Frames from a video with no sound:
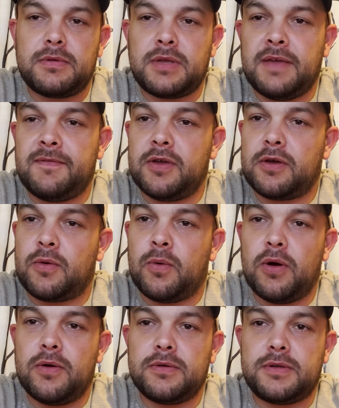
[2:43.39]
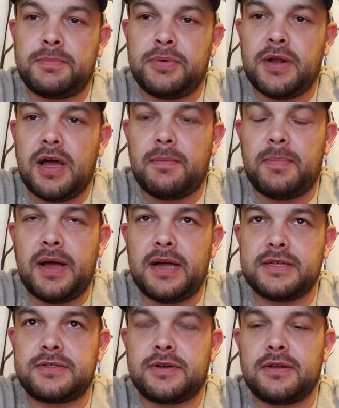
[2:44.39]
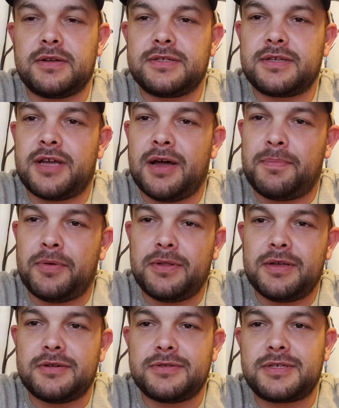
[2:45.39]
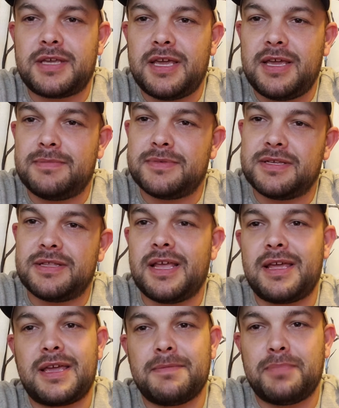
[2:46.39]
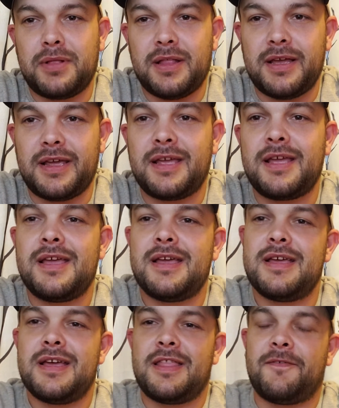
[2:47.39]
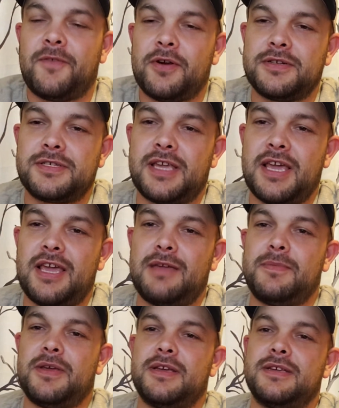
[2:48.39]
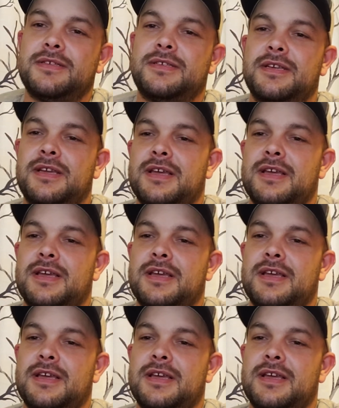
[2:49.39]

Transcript: give you a quote to put out pine straw, there's a couple little schemes that they can play. The first scheme is